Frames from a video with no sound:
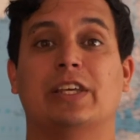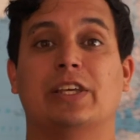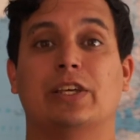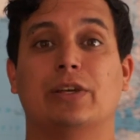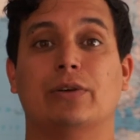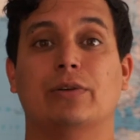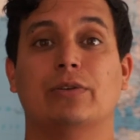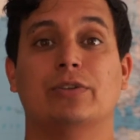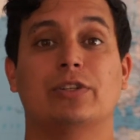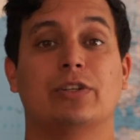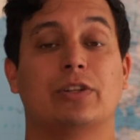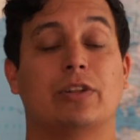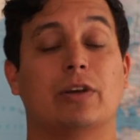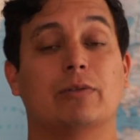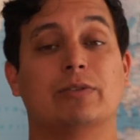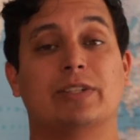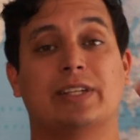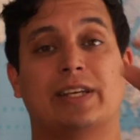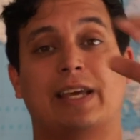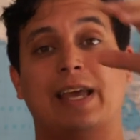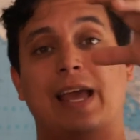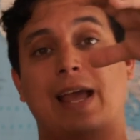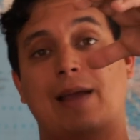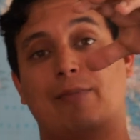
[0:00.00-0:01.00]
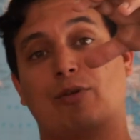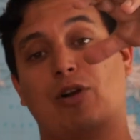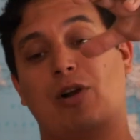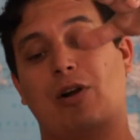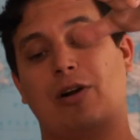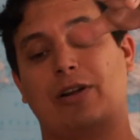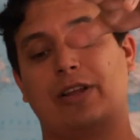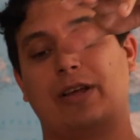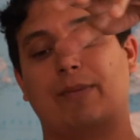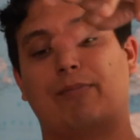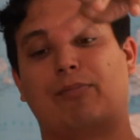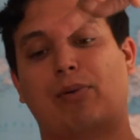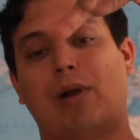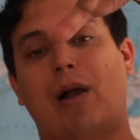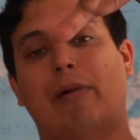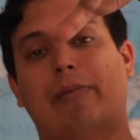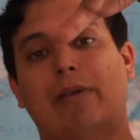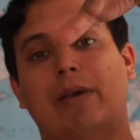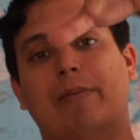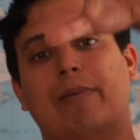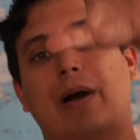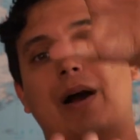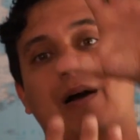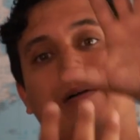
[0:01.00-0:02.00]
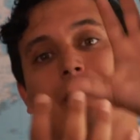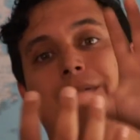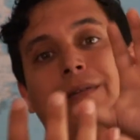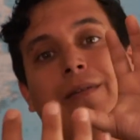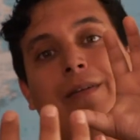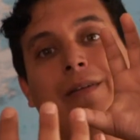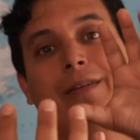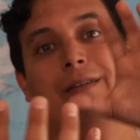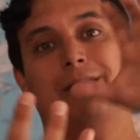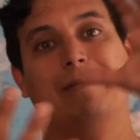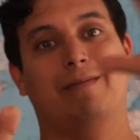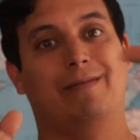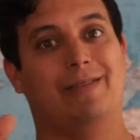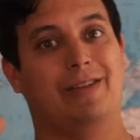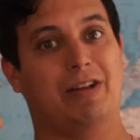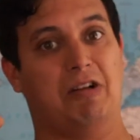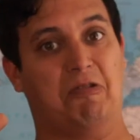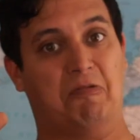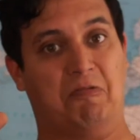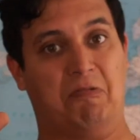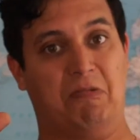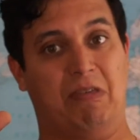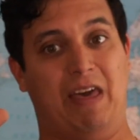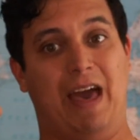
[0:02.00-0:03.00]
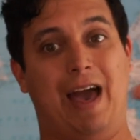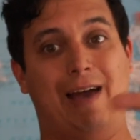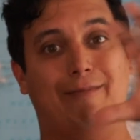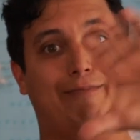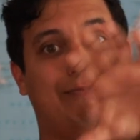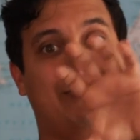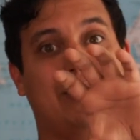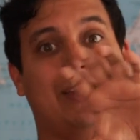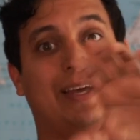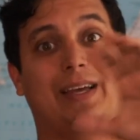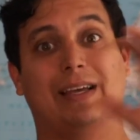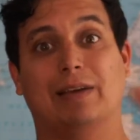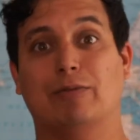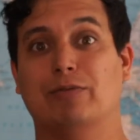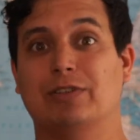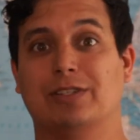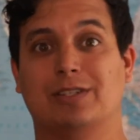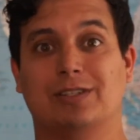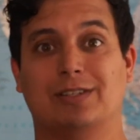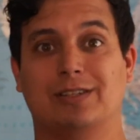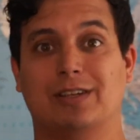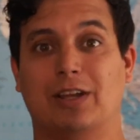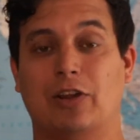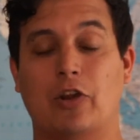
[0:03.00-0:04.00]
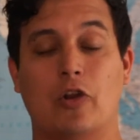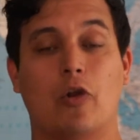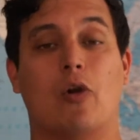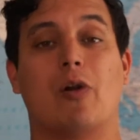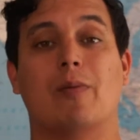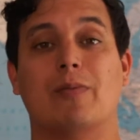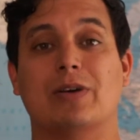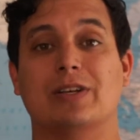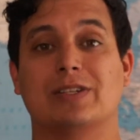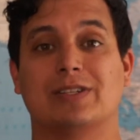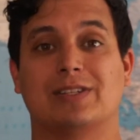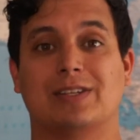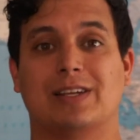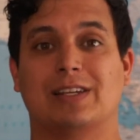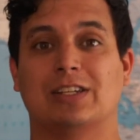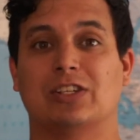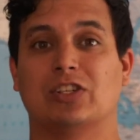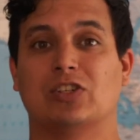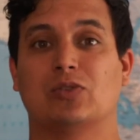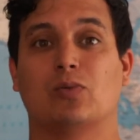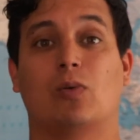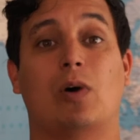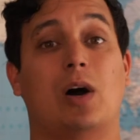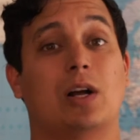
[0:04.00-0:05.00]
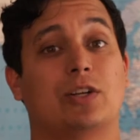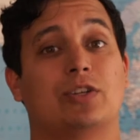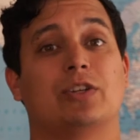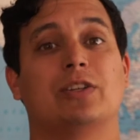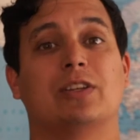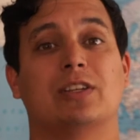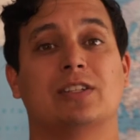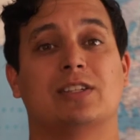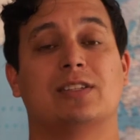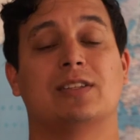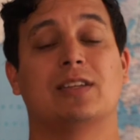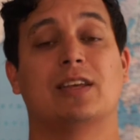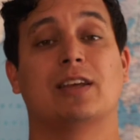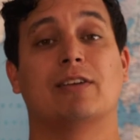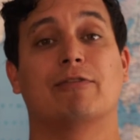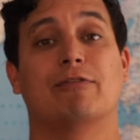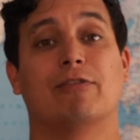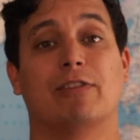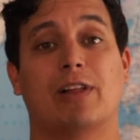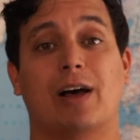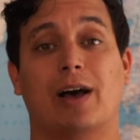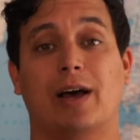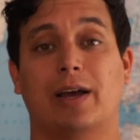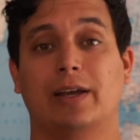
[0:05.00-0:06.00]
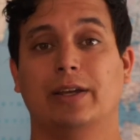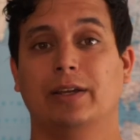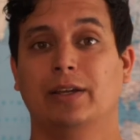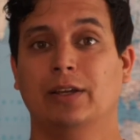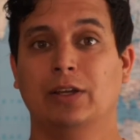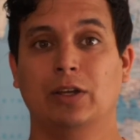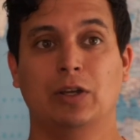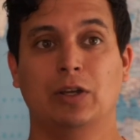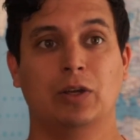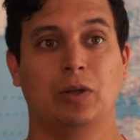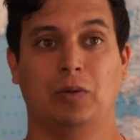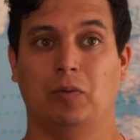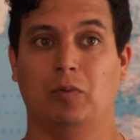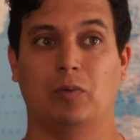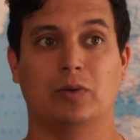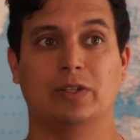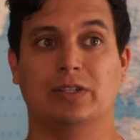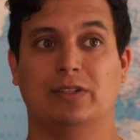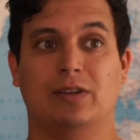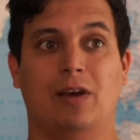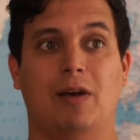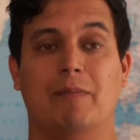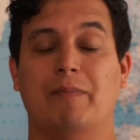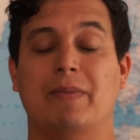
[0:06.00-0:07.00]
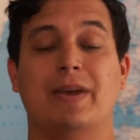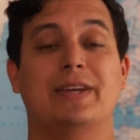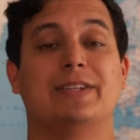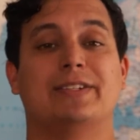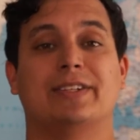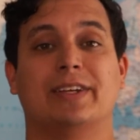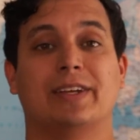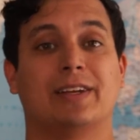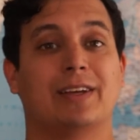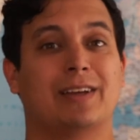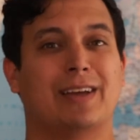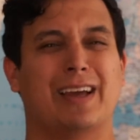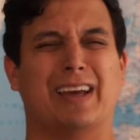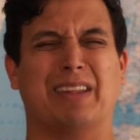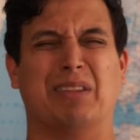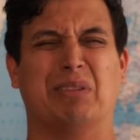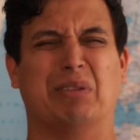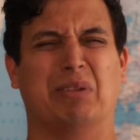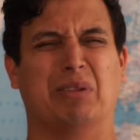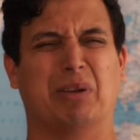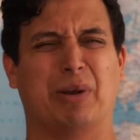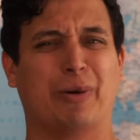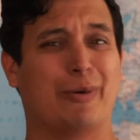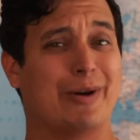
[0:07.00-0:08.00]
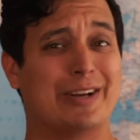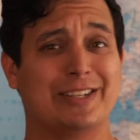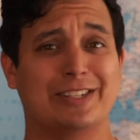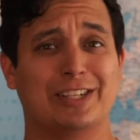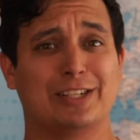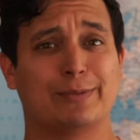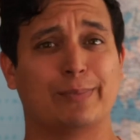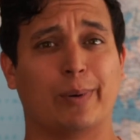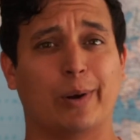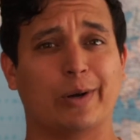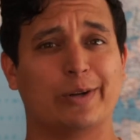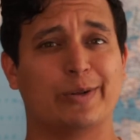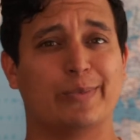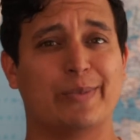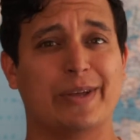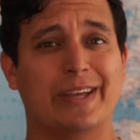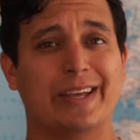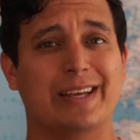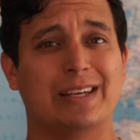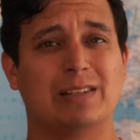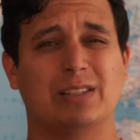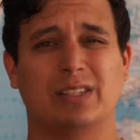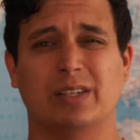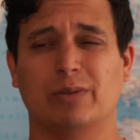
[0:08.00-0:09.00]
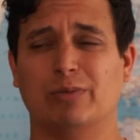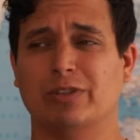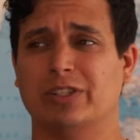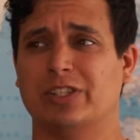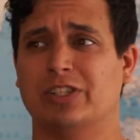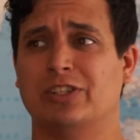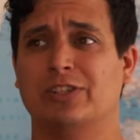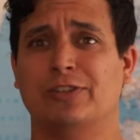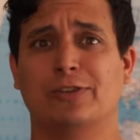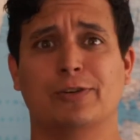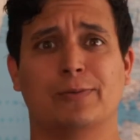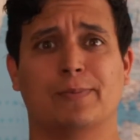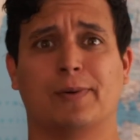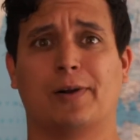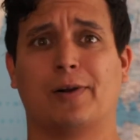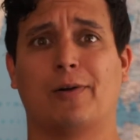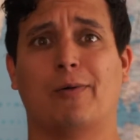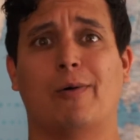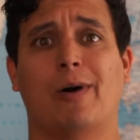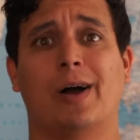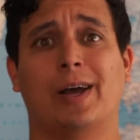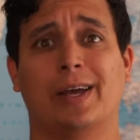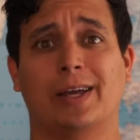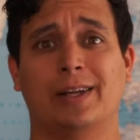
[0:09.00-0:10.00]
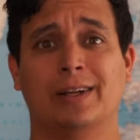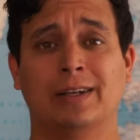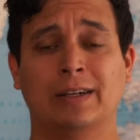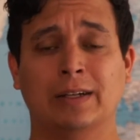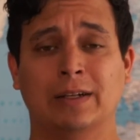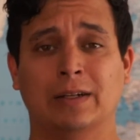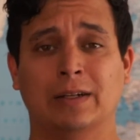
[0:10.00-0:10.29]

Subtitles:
huge. There was a camera on it, probably about that big. It was enormous, and just watching this thing fly was amazing. And the craziest part to me is it was super quiet.